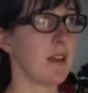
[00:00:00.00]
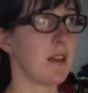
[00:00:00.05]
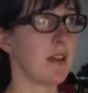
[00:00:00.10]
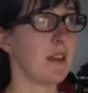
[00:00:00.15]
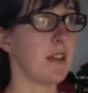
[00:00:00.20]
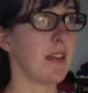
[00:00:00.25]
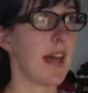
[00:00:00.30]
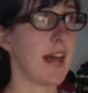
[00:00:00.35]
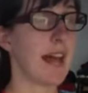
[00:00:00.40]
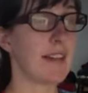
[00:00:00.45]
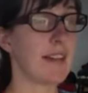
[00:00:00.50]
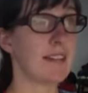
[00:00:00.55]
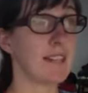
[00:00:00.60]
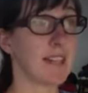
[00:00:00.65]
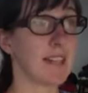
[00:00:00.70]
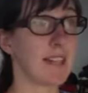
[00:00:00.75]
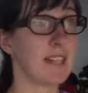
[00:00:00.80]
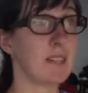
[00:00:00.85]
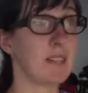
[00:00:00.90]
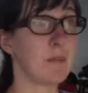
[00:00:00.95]

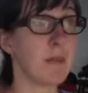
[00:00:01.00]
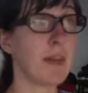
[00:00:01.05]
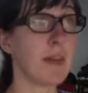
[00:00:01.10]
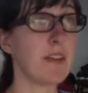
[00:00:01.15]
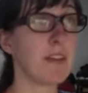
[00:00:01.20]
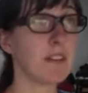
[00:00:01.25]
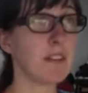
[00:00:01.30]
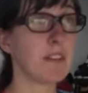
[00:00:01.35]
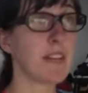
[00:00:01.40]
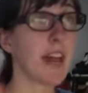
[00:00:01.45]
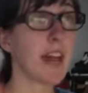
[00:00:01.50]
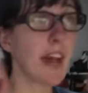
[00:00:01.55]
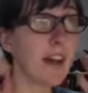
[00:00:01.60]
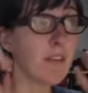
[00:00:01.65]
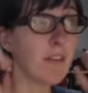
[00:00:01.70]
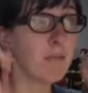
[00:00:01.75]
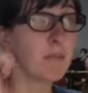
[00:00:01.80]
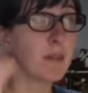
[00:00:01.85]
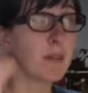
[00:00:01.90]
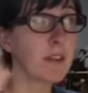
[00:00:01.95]
it's better to
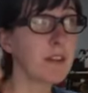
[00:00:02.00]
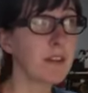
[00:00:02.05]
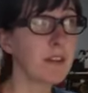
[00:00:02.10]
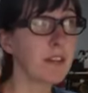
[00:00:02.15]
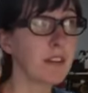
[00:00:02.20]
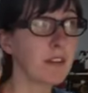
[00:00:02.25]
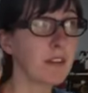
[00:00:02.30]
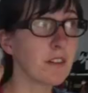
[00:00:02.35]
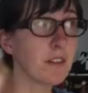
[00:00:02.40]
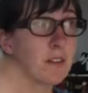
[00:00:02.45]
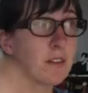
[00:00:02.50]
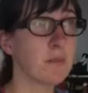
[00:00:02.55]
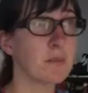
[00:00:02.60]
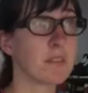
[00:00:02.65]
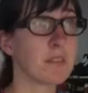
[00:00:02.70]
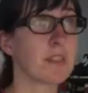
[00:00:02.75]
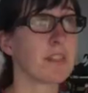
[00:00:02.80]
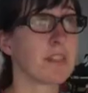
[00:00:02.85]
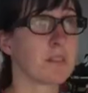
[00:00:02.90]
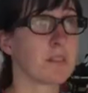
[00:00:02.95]
have bigger ear loops
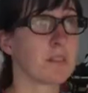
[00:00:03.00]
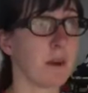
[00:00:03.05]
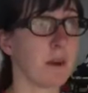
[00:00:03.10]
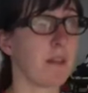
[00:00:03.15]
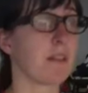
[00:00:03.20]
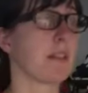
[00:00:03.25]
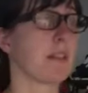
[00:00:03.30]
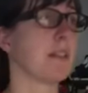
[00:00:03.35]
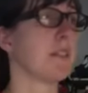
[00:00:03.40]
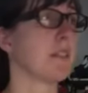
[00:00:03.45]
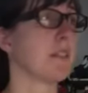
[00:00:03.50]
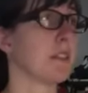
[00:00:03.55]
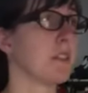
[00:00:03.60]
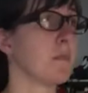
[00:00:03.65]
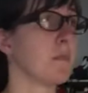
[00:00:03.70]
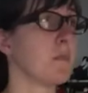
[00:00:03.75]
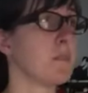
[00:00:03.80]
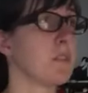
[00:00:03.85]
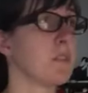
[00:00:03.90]
than smaller ear loops.